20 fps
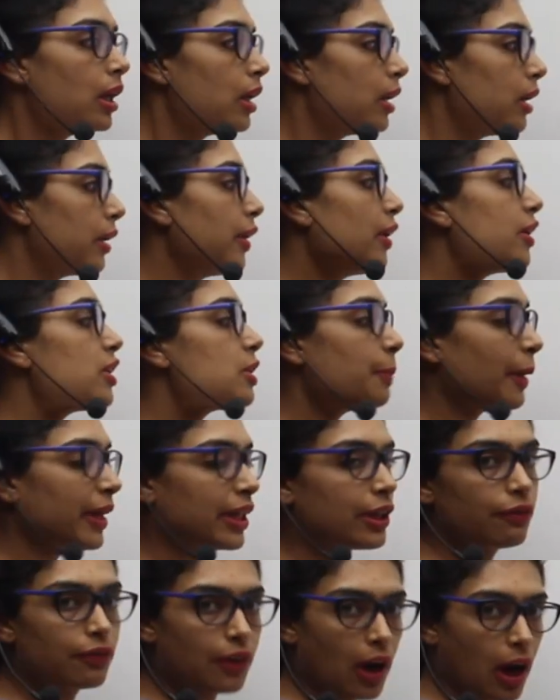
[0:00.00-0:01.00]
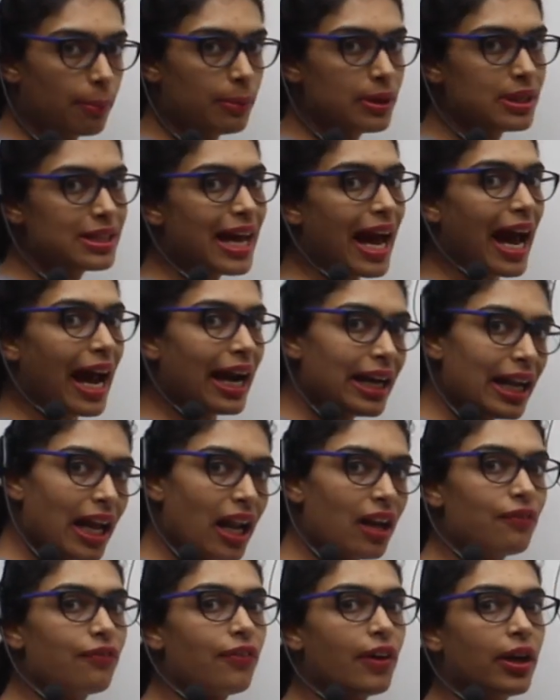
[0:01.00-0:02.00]
their respective carbons, and
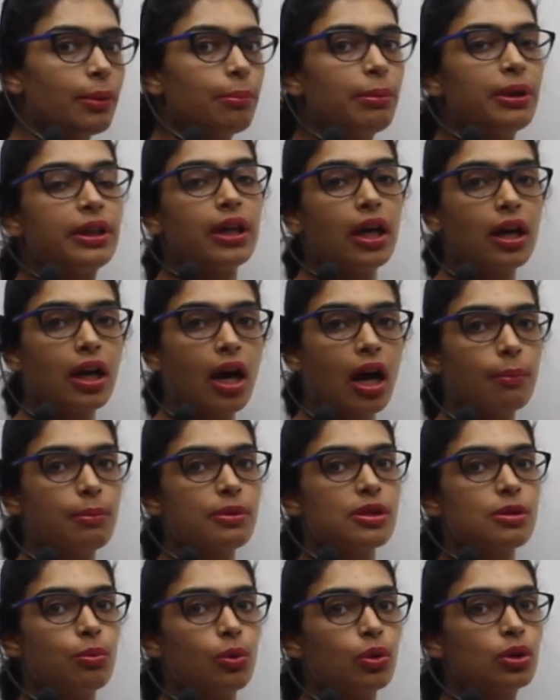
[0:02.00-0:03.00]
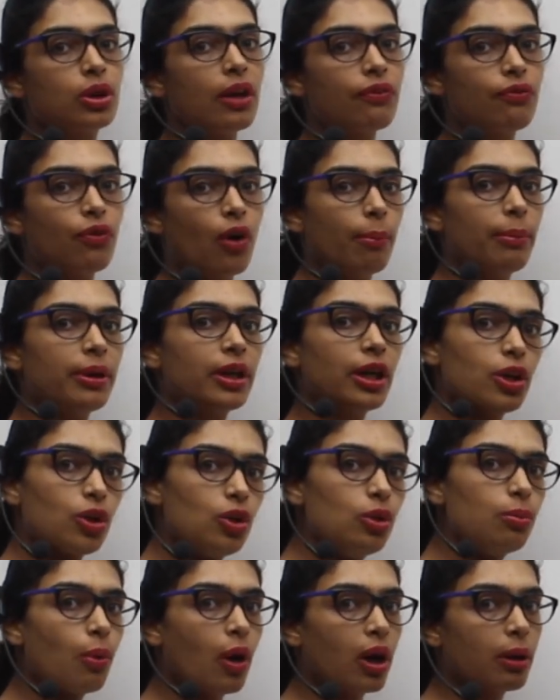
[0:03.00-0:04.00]
alpha and beta carbons both are forming a
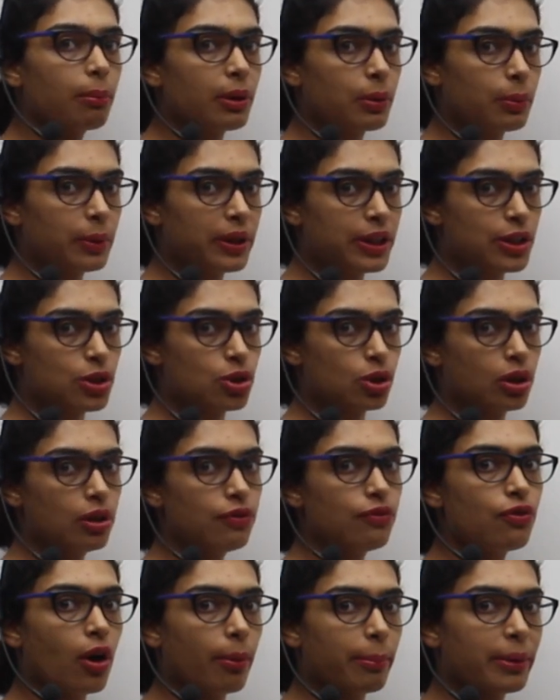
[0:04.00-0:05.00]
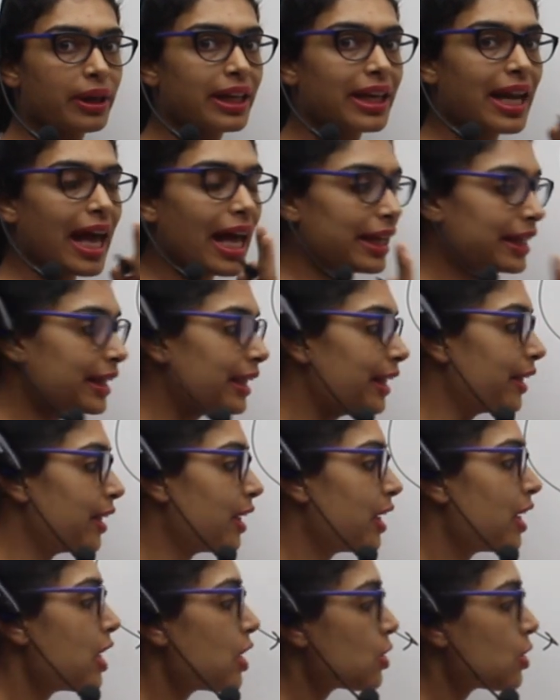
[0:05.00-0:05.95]
new bond between each other, forming an alkene.